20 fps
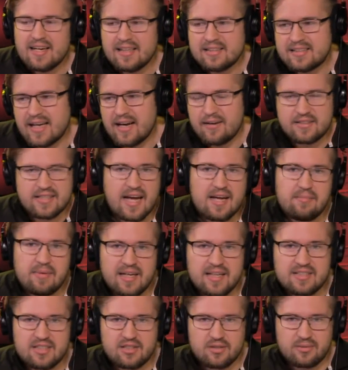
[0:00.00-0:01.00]
take 10
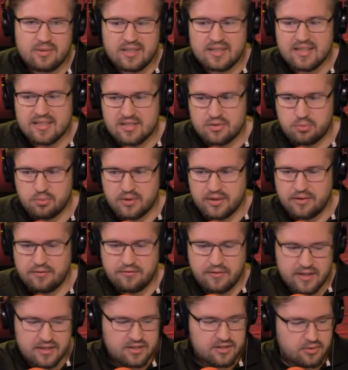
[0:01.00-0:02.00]
minutes to read this really
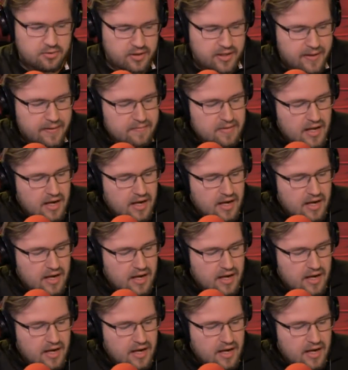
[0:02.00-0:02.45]
fun story.